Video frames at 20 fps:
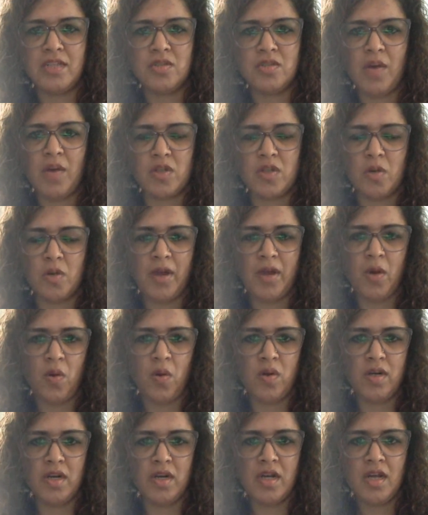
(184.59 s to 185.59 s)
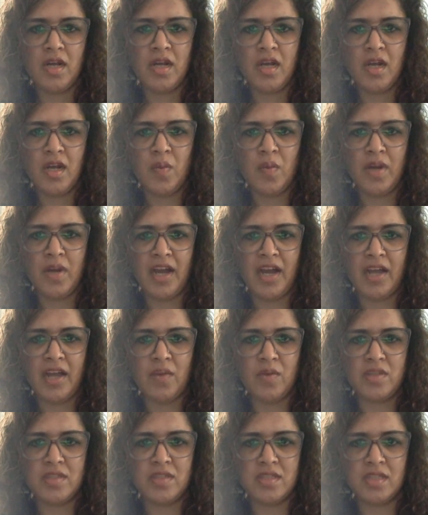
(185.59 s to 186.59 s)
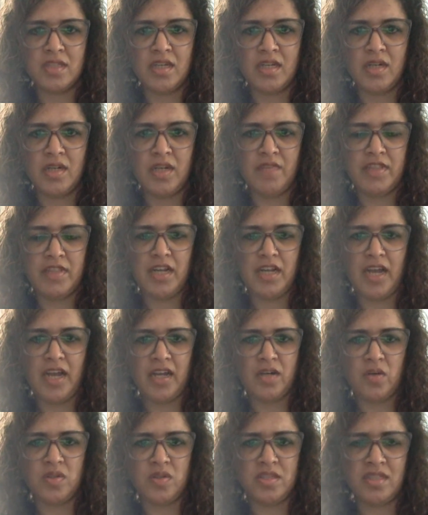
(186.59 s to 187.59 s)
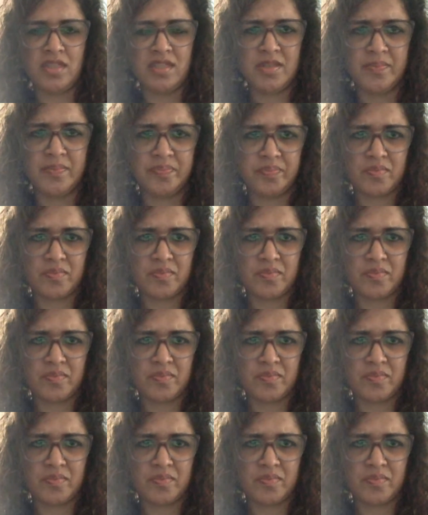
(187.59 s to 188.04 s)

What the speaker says: So I was on my own when I was given the diagnosis.